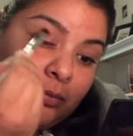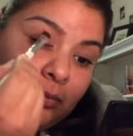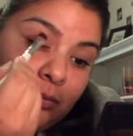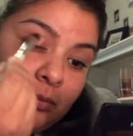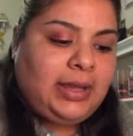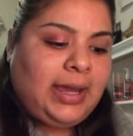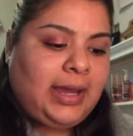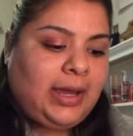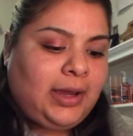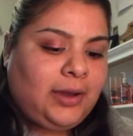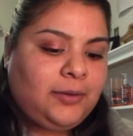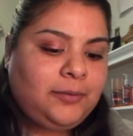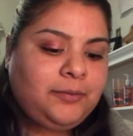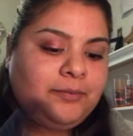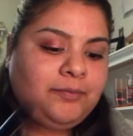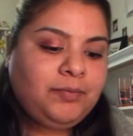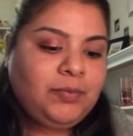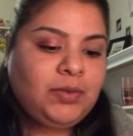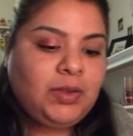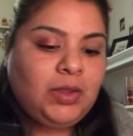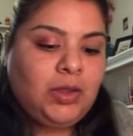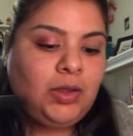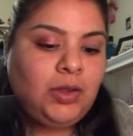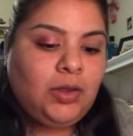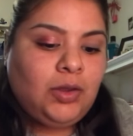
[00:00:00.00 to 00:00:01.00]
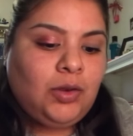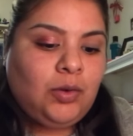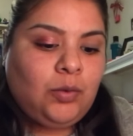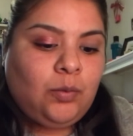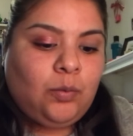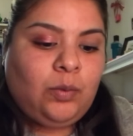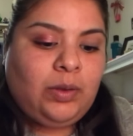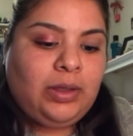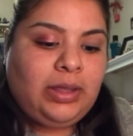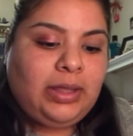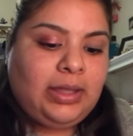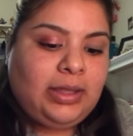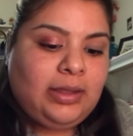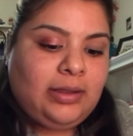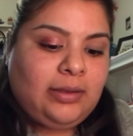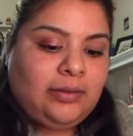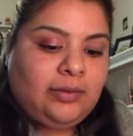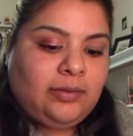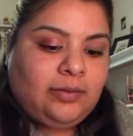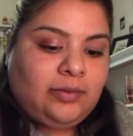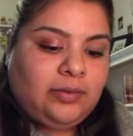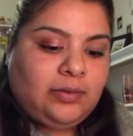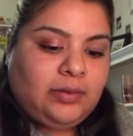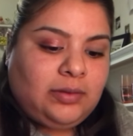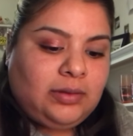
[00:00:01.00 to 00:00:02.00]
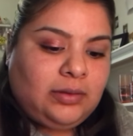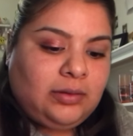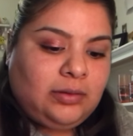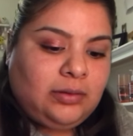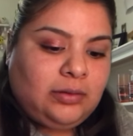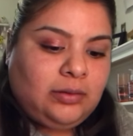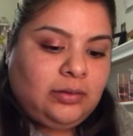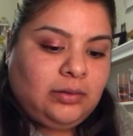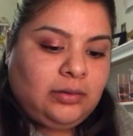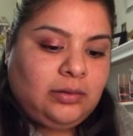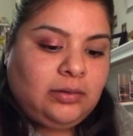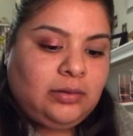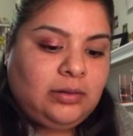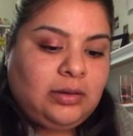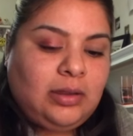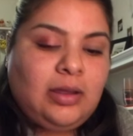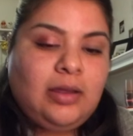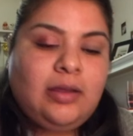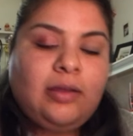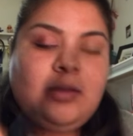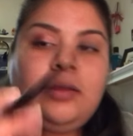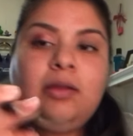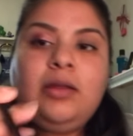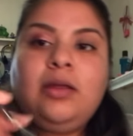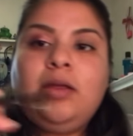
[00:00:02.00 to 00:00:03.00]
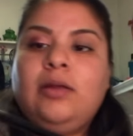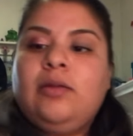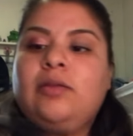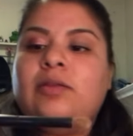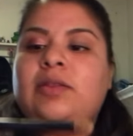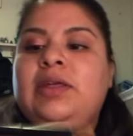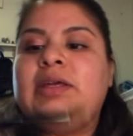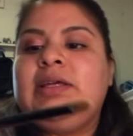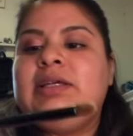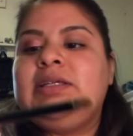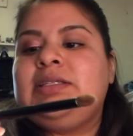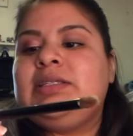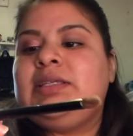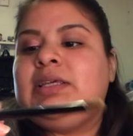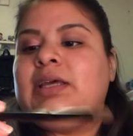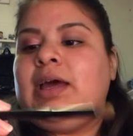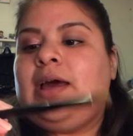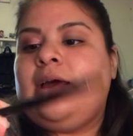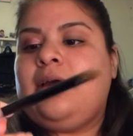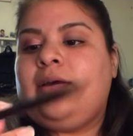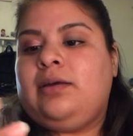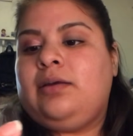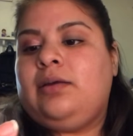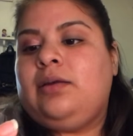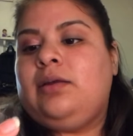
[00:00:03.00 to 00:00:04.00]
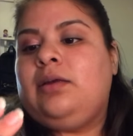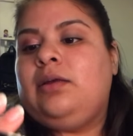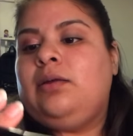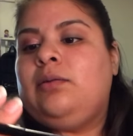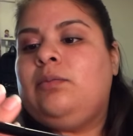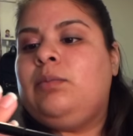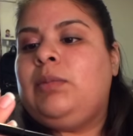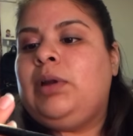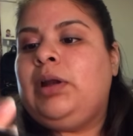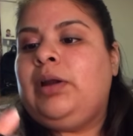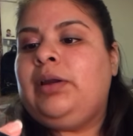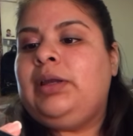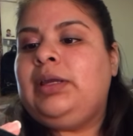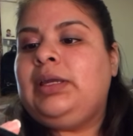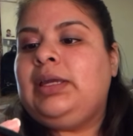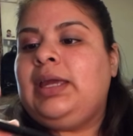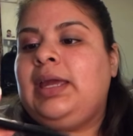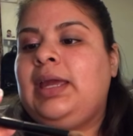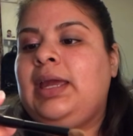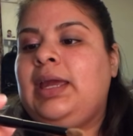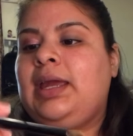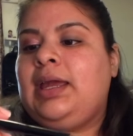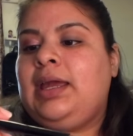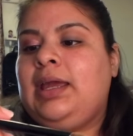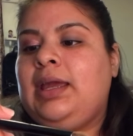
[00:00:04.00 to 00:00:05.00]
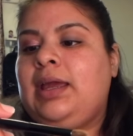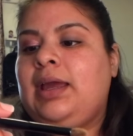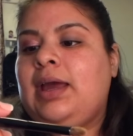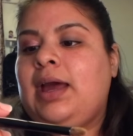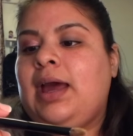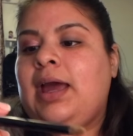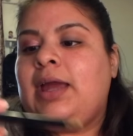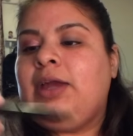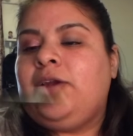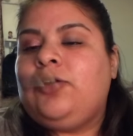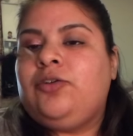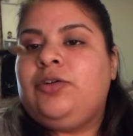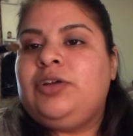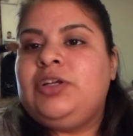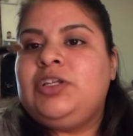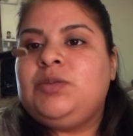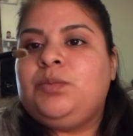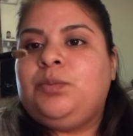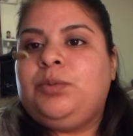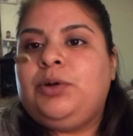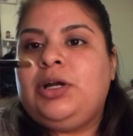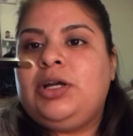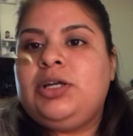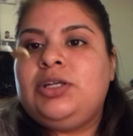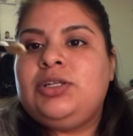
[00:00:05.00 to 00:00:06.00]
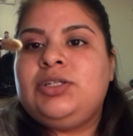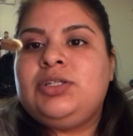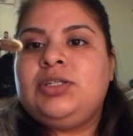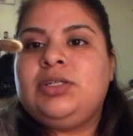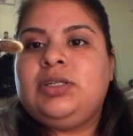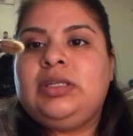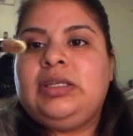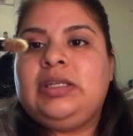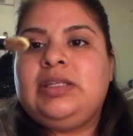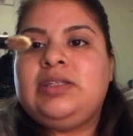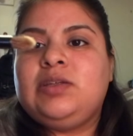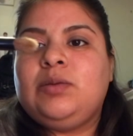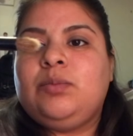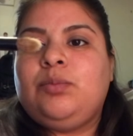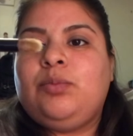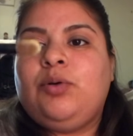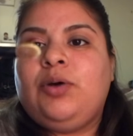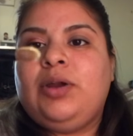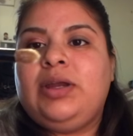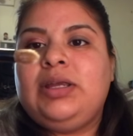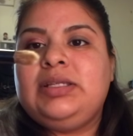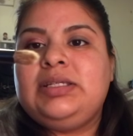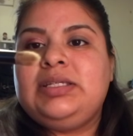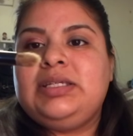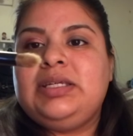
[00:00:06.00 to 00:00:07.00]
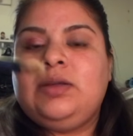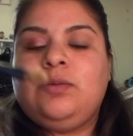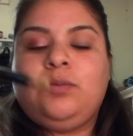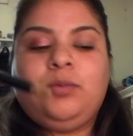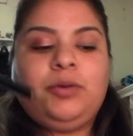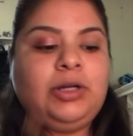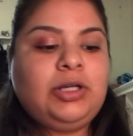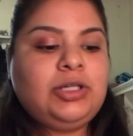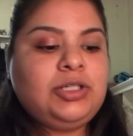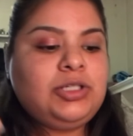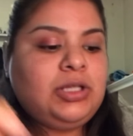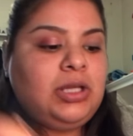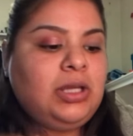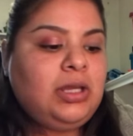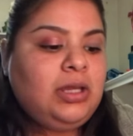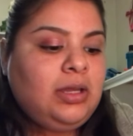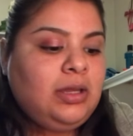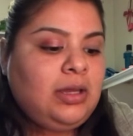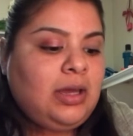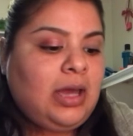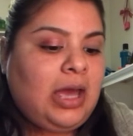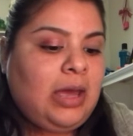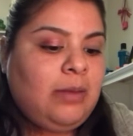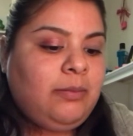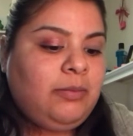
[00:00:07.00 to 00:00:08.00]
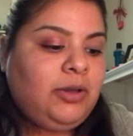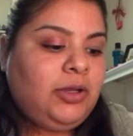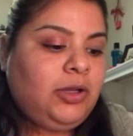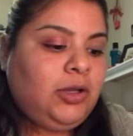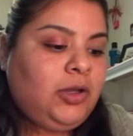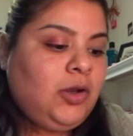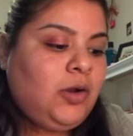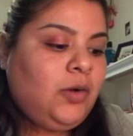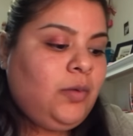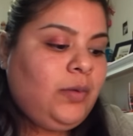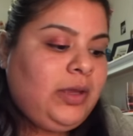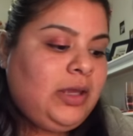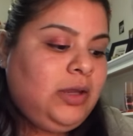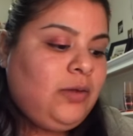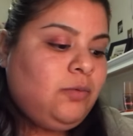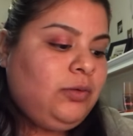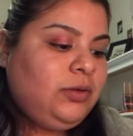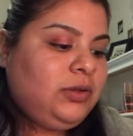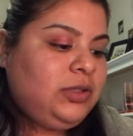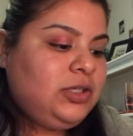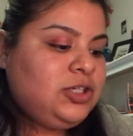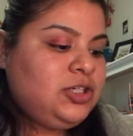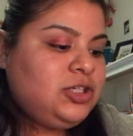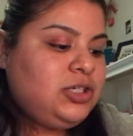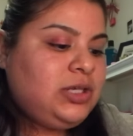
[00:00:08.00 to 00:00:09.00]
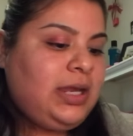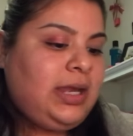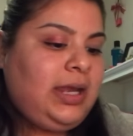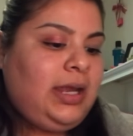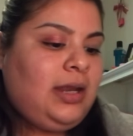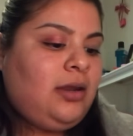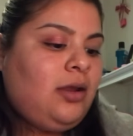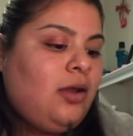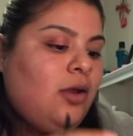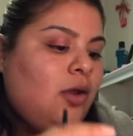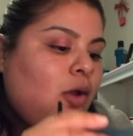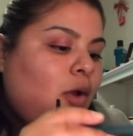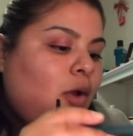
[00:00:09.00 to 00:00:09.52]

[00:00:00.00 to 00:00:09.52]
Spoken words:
Now, with this Mary Kay eye crease brush, it's a pointed brush, I'm going to go in with the shade